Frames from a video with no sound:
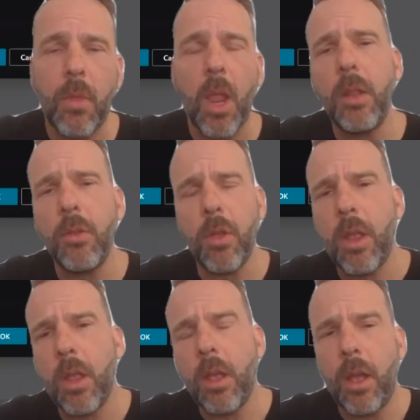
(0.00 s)
and
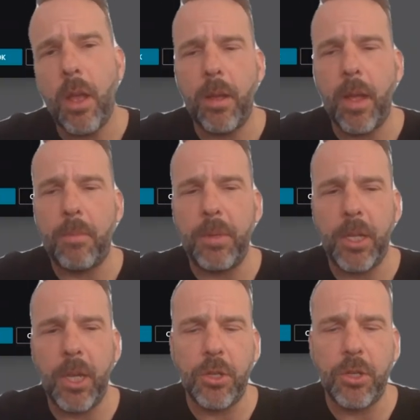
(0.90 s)
the
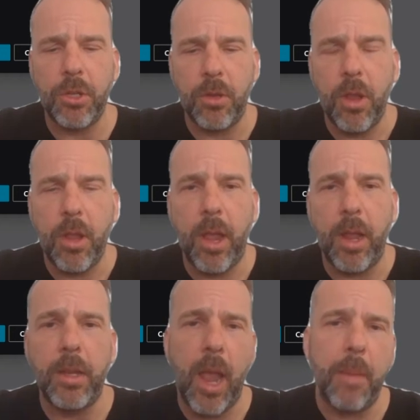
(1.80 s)
application
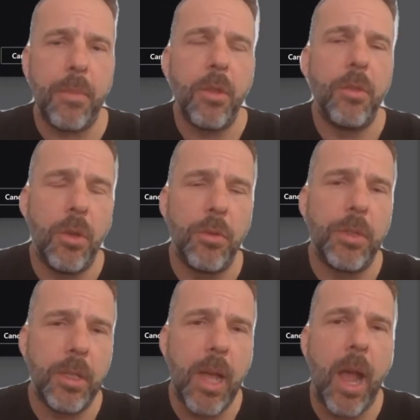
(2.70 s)
and the app knows
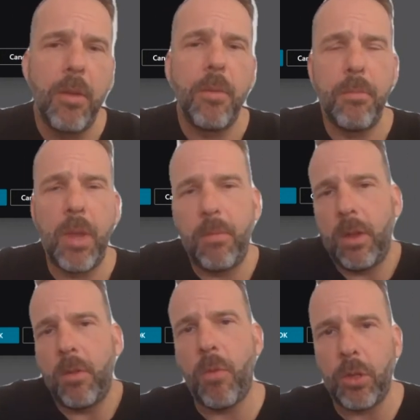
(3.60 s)
that I
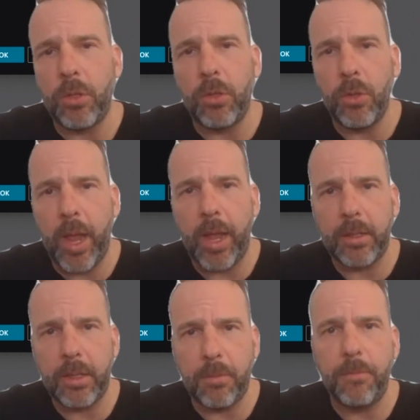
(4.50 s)
maybe want to add
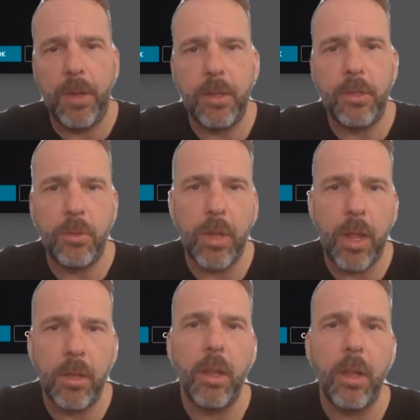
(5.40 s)
some fields to
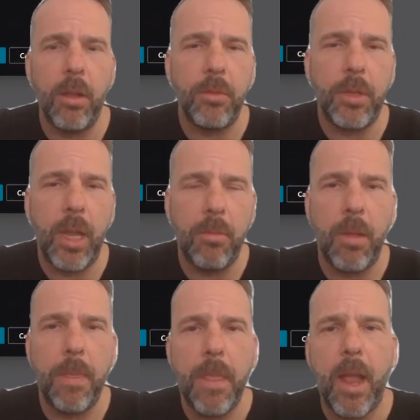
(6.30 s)
the
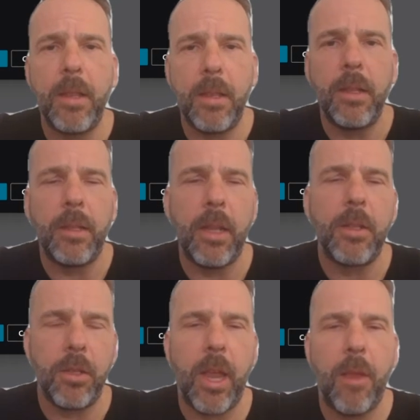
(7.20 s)
table, and
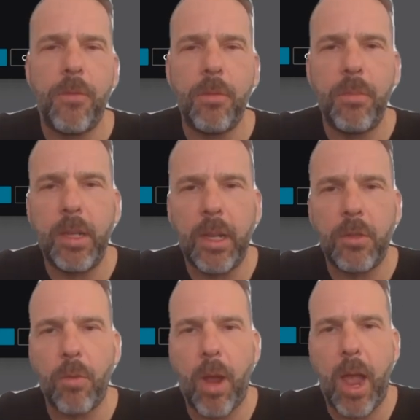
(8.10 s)
that's okay for me.
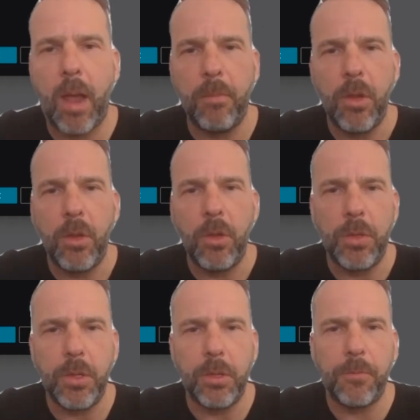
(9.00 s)
That's why I'm
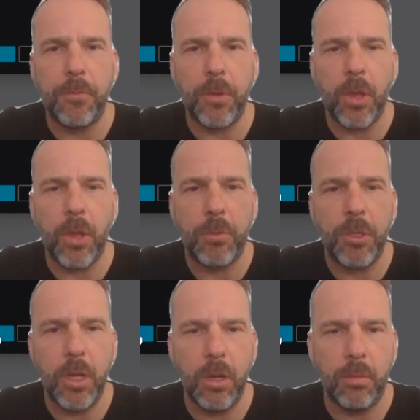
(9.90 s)
using the first
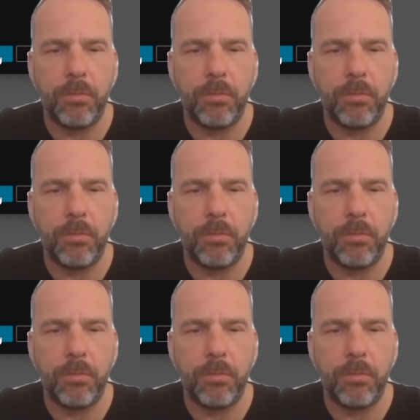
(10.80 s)
option here.